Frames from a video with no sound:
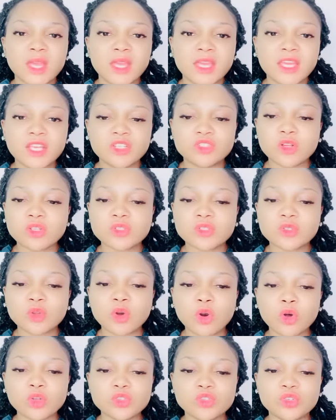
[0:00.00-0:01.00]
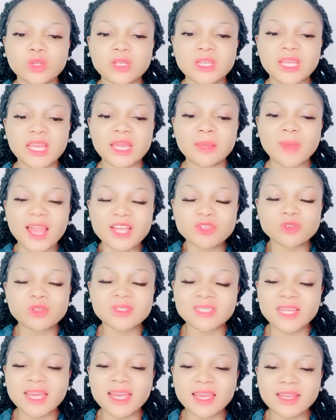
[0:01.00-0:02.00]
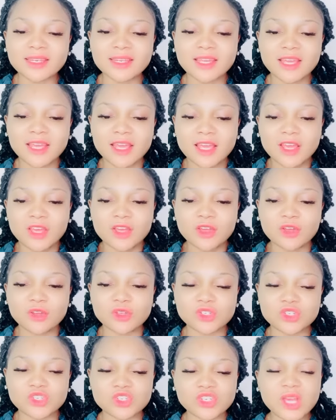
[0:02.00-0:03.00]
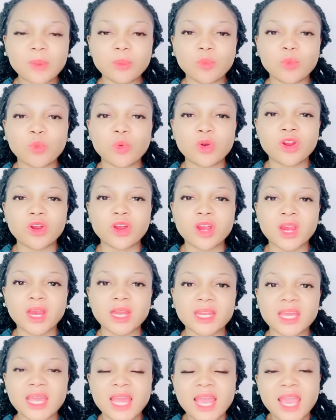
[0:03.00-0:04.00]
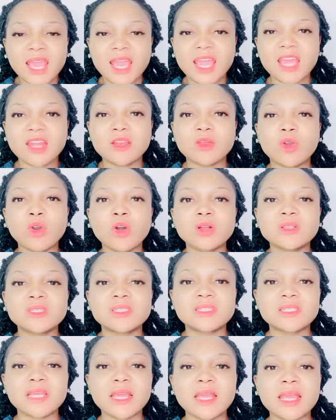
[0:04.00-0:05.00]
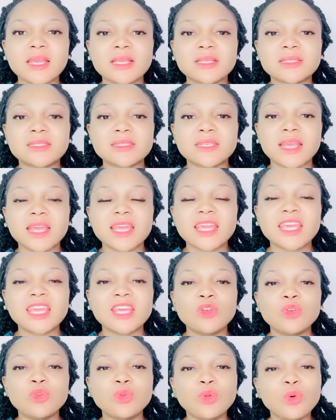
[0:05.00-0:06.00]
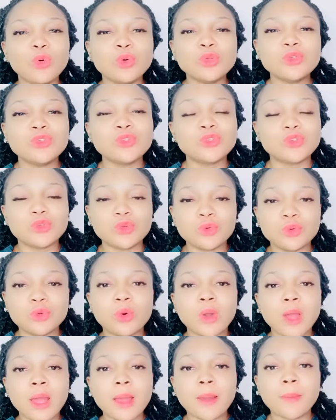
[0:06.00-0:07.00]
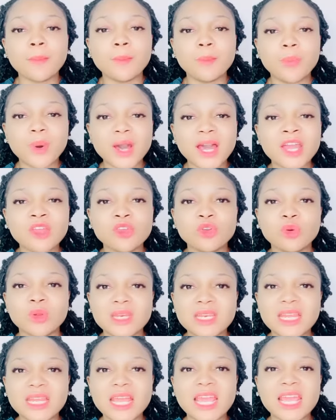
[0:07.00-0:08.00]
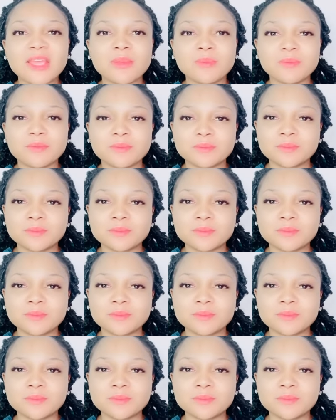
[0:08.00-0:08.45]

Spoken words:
He just called your name. I just heard a sharp word. And God says He knows you by your name.